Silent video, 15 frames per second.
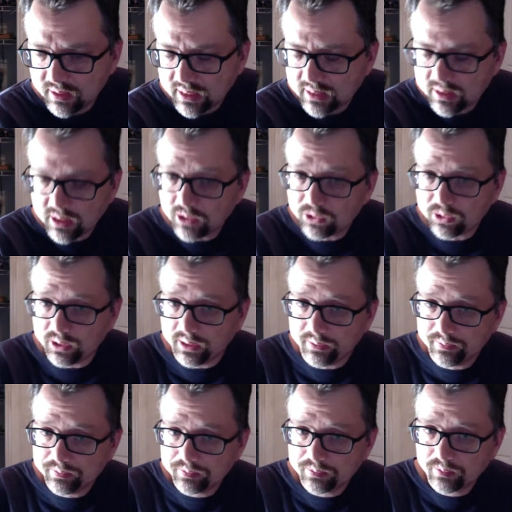country.
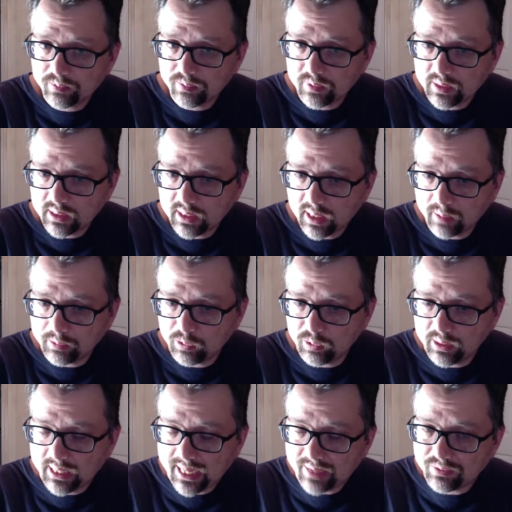I mean, we
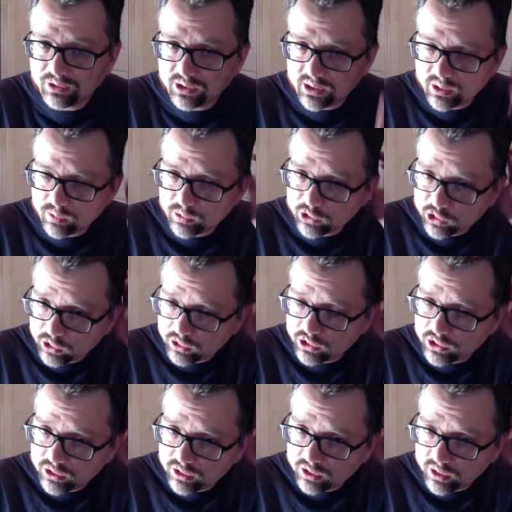have seen a
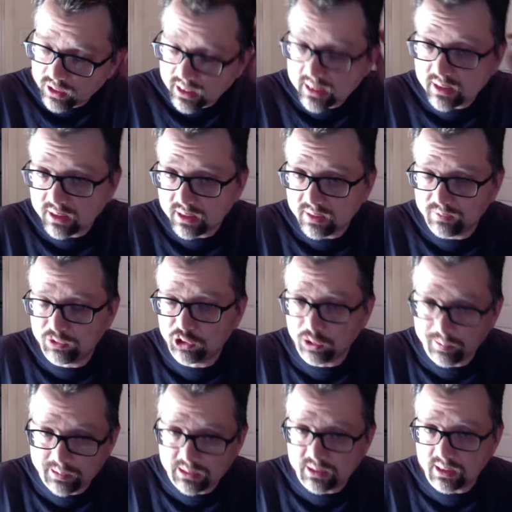resurgence, luckily, of
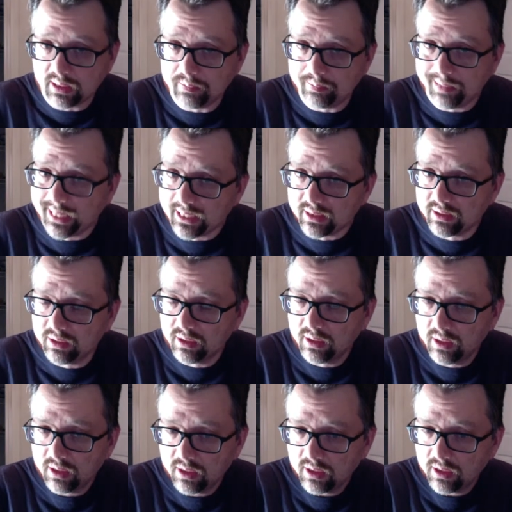Germany's come back.
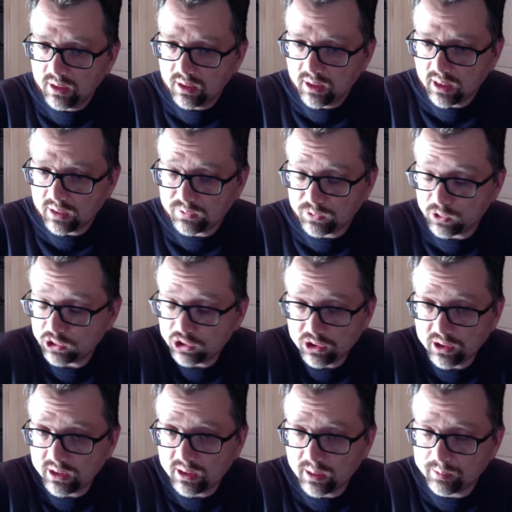
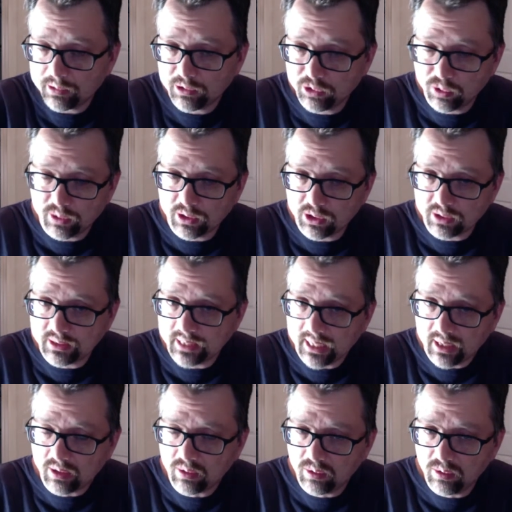Unfortunately, they're doing good
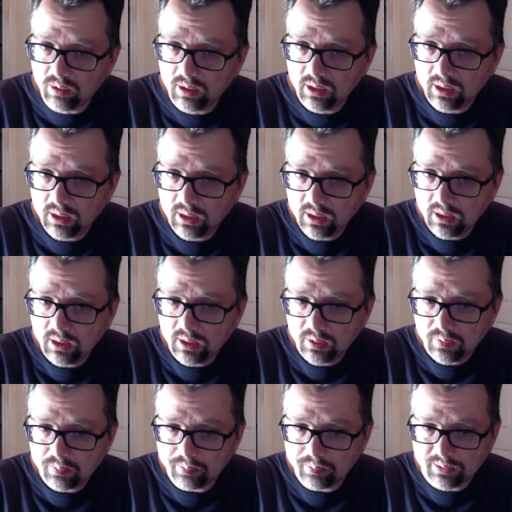now.
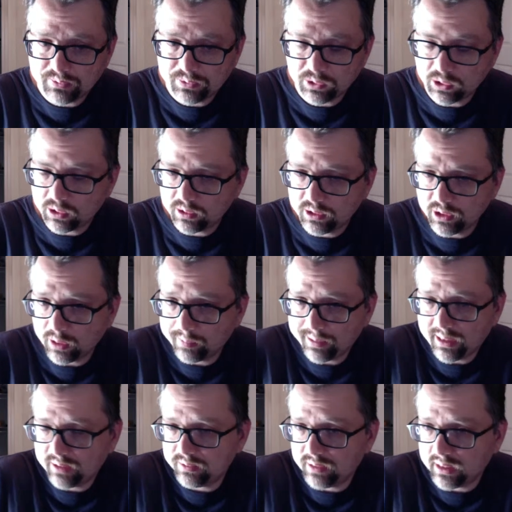But for,
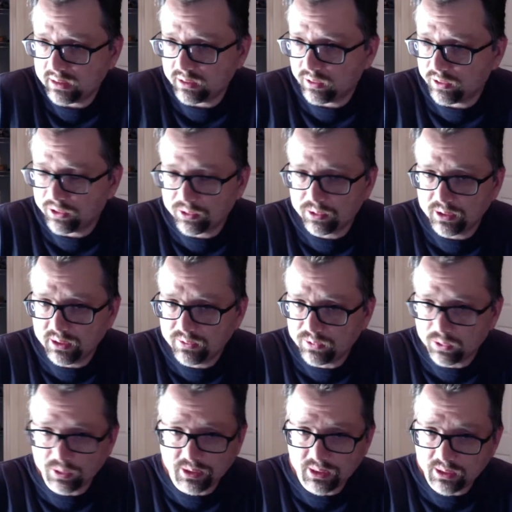about, 30,
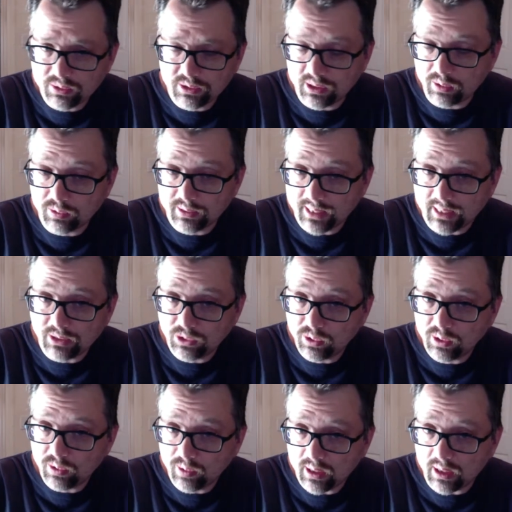40 years, they were not
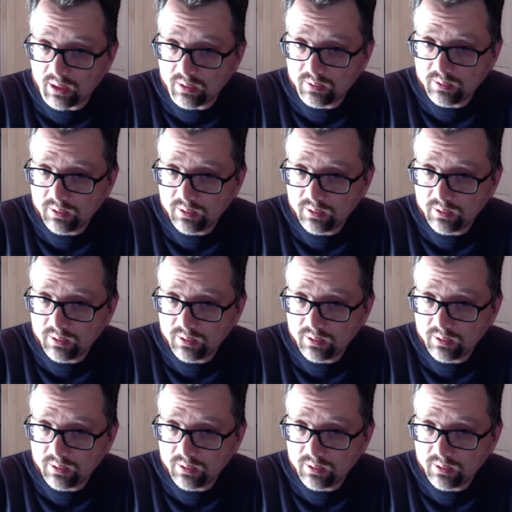doing well.